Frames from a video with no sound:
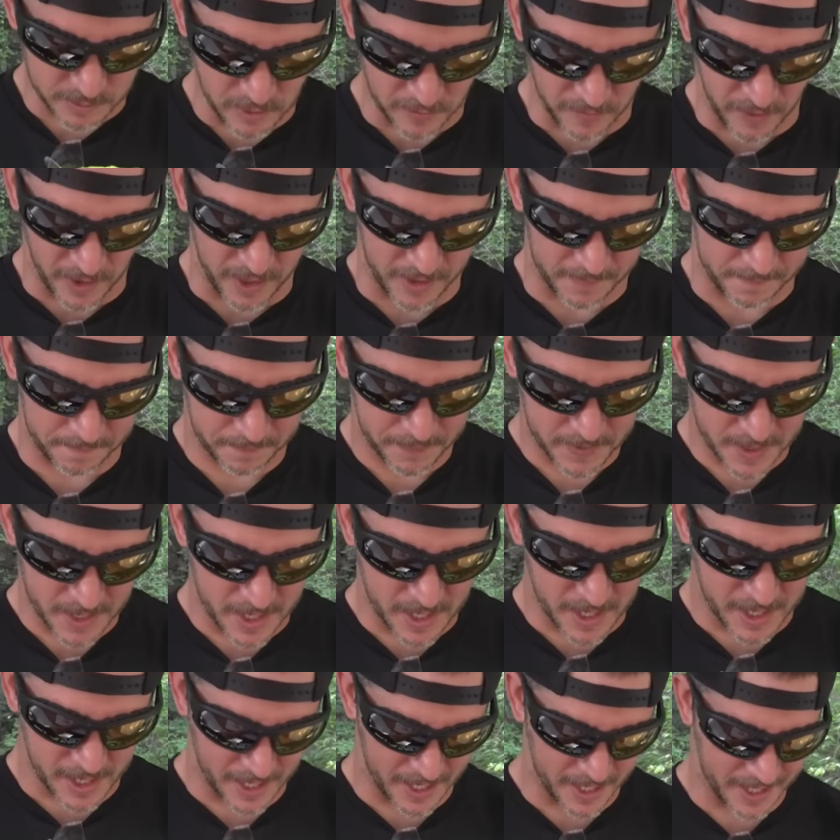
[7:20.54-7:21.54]
move on
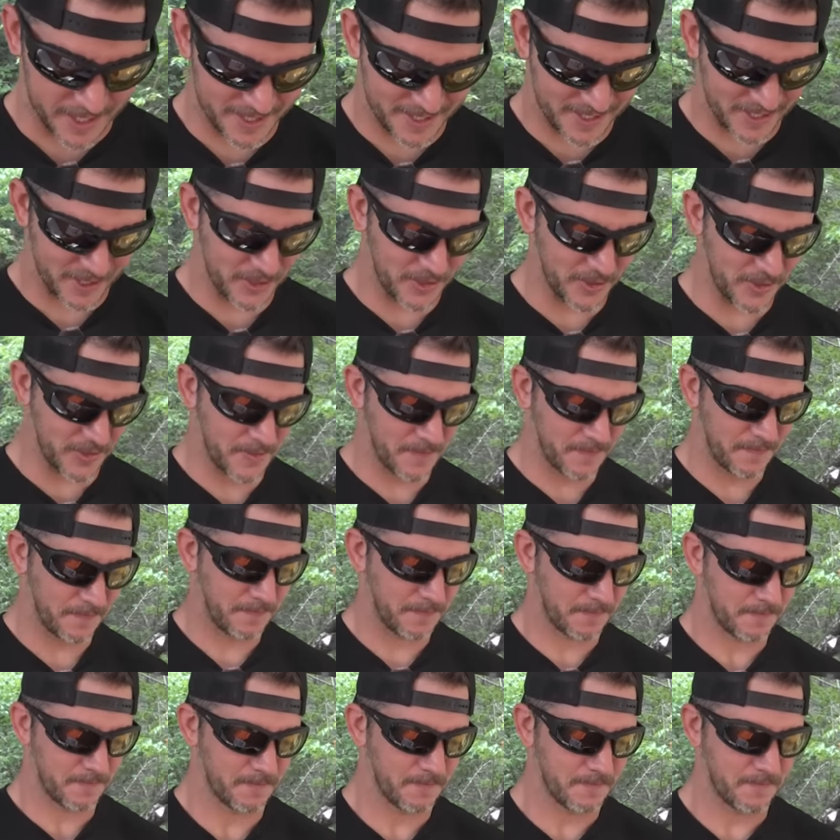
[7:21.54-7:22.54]
to...
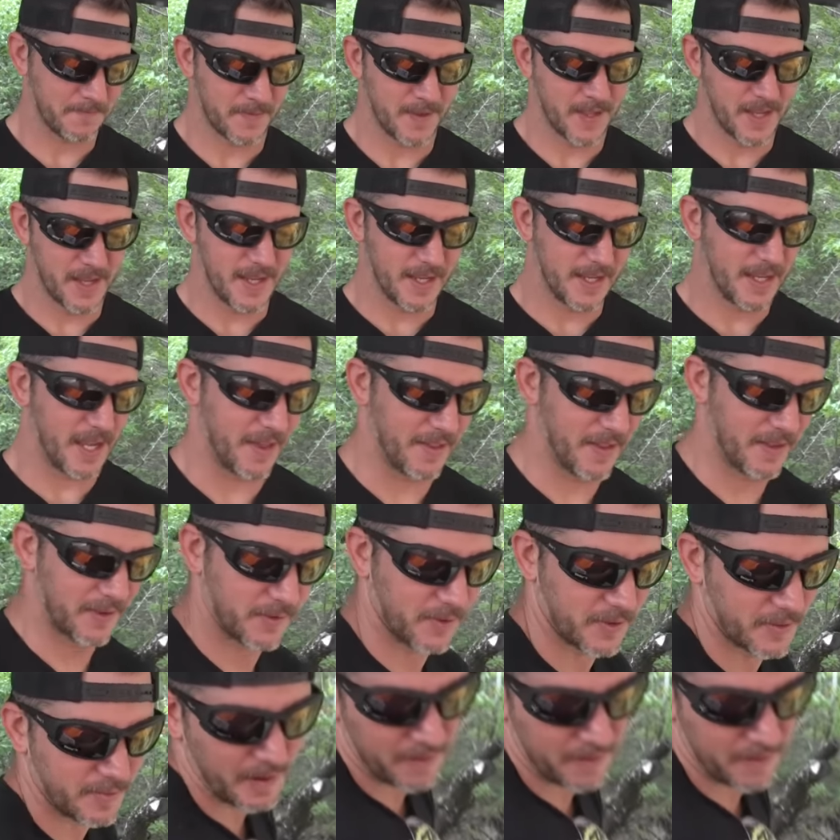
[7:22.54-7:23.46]
Yeah, this one's